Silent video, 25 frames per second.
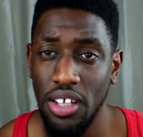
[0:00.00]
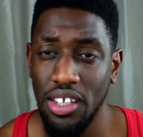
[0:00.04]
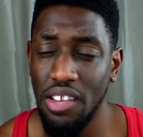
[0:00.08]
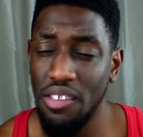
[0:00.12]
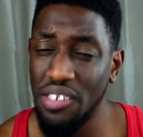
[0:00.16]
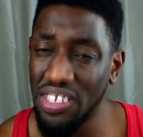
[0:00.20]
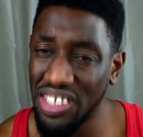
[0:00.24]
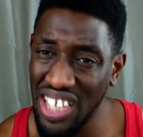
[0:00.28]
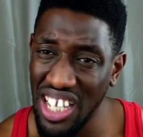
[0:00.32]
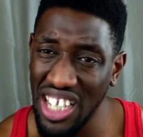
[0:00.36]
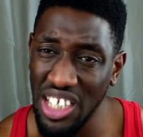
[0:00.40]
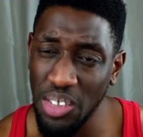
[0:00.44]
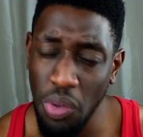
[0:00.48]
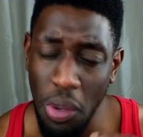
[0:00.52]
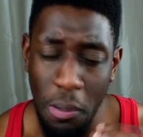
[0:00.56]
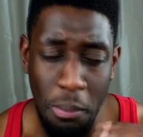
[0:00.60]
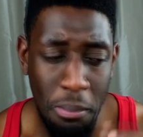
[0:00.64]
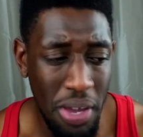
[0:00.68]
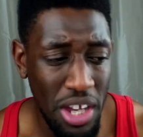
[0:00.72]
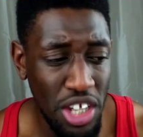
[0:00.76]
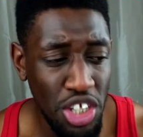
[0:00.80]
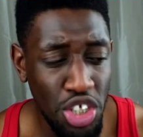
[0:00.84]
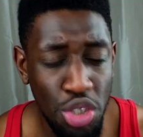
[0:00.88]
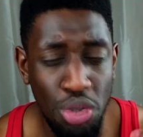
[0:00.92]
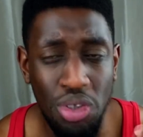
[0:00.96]
There are times where
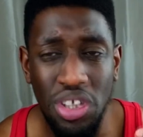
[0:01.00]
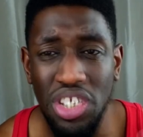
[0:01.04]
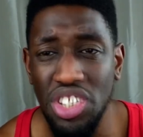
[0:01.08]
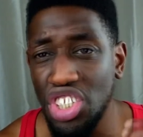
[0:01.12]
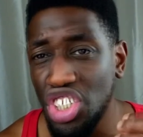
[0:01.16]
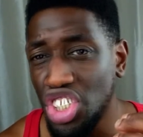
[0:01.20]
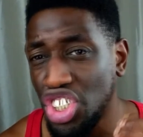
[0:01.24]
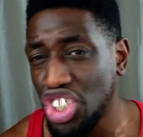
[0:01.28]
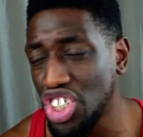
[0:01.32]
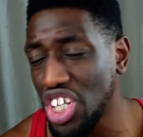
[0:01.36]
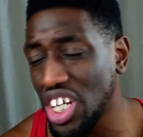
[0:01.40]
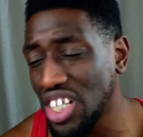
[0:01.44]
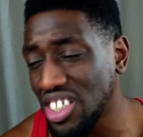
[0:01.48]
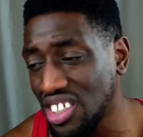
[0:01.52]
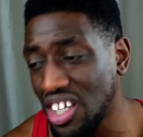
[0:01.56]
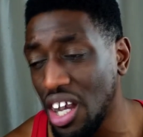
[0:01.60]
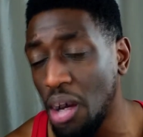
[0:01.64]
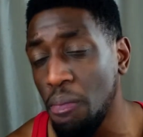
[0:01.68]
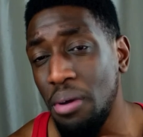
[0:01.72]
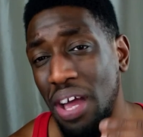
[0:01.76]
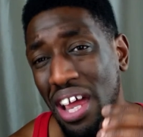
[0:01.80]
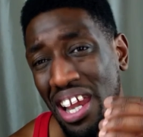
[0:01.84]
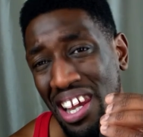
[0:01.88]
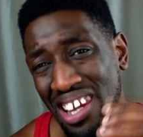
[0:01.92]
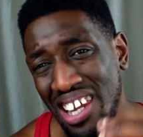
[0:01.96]
men, you need to shut
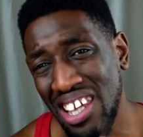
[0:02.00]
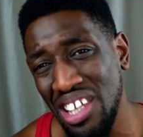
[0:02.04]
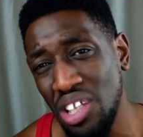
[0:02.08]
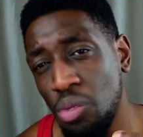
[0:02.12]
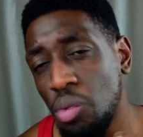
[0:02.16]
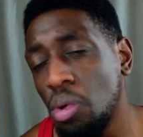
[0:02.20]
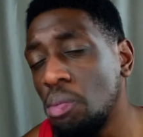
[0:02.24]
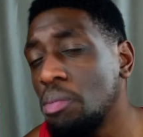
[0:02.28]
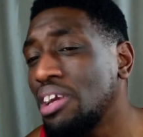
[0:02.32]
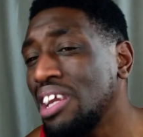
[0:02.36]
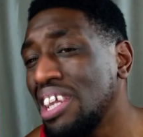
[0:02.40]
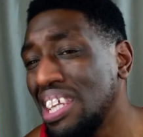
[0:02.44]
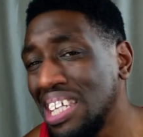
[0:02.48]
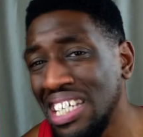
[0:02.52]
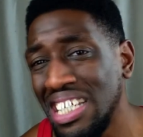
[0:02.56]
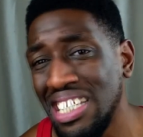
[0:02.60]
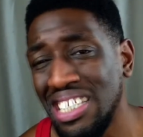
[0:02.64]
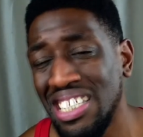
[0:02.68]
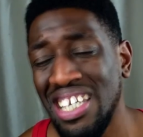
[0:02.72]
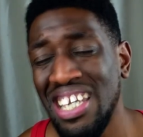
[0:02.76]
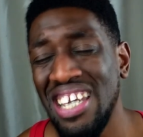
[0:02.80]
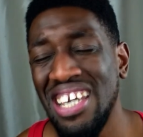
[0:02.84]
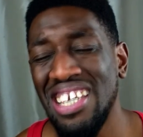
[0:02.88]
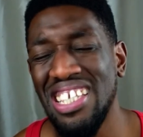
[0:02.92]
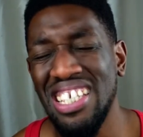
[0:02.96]
up and let the woman
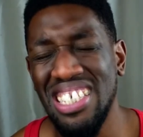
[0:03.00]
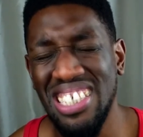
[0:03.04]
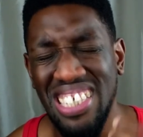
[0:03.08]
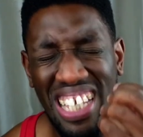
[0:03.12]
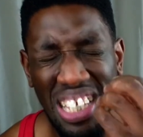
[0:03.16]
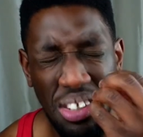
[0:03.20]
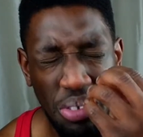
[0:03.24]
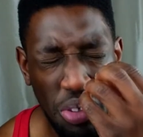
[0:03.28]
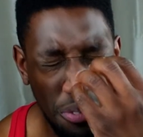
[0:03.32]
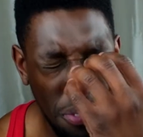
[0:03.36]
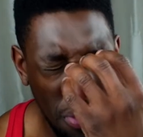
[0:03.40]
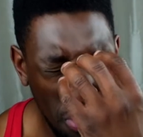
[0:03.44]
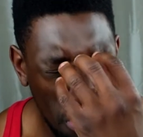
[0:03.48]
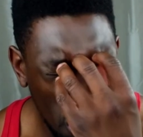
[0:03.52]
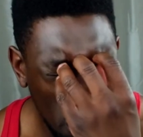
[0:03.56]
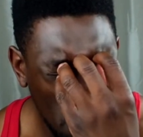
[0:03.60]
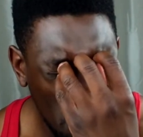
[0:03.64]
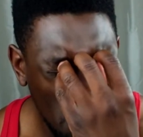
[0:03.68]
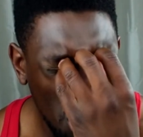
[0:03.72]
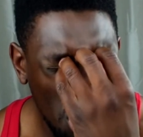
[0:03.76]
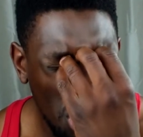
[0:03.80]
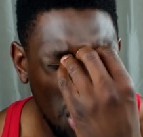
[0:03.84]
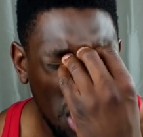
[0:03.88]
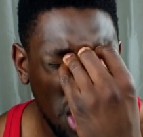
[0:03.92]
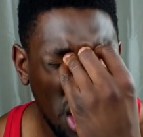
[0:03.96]
lead. There's times where
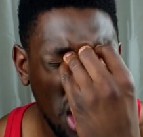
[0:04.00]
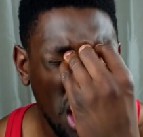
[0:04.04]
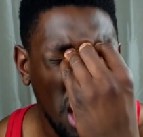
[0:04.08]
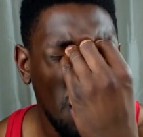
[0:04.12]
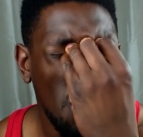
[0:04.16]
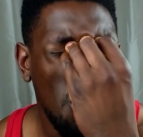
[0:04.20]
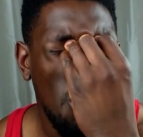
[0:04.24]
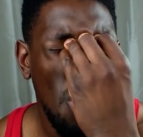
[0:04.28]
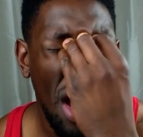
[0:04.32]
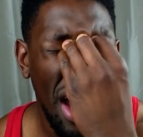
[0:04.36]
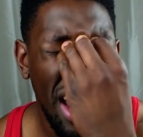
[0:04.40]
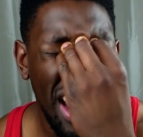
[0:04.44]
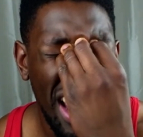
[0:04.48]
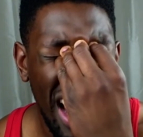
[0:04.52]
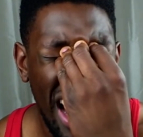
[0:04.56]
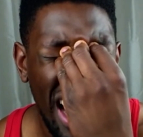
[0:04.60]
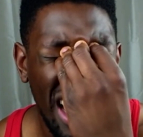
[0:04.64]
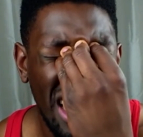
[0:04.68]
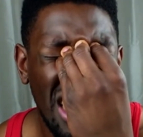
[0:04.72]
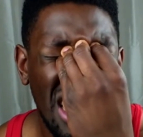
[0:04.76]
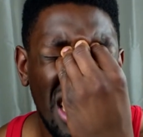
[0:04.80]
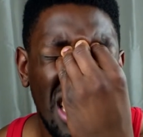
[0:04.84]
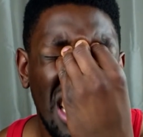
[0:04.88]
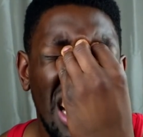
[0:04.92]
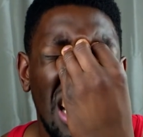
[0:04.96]
females, you need to keep quiet
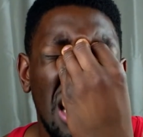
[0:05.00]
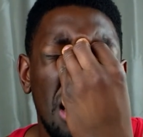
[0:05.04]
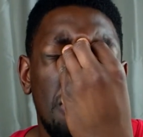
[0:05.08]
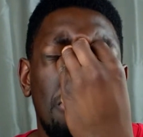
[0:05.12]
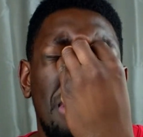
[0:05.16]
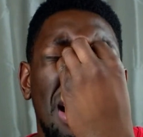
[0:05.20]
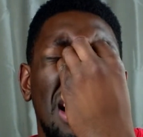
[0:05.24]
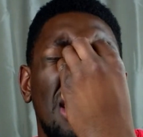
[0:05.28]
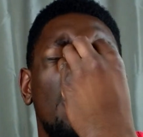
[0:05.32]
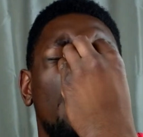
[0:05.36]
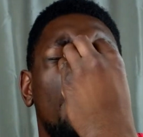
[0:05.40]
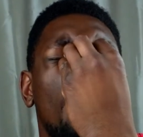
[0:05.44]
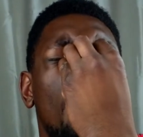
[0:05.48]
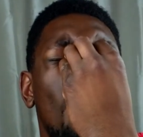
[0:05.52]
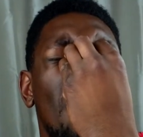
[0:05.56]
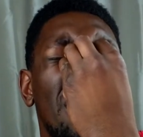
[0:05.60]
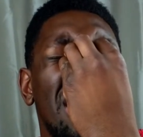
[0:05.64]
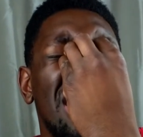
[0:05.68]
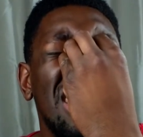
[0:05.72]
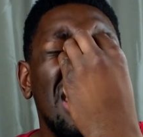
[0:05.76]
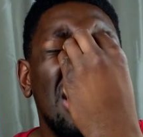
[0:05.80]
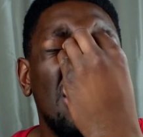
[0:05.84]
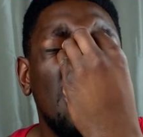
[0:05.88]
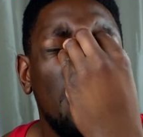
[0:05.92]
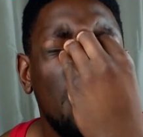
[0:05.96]
and just let a man do what
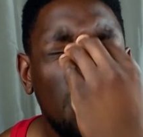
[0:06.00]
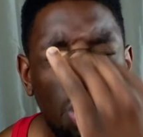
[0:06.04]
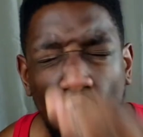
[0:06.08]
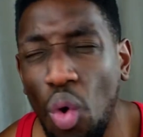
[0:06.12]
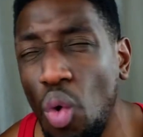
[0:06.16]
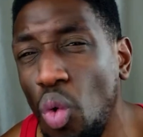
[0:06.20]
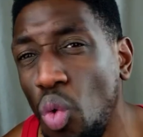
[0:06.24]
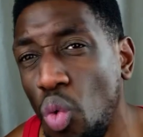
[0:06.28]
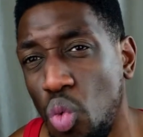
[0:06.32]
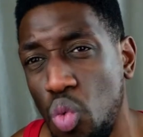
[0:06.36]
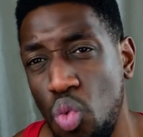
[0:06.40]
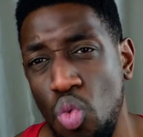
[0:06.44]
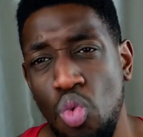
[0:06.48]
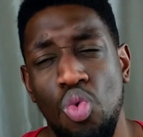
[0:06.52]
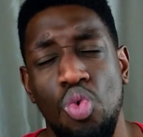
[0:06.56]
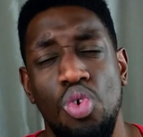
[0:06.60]
he needs to do.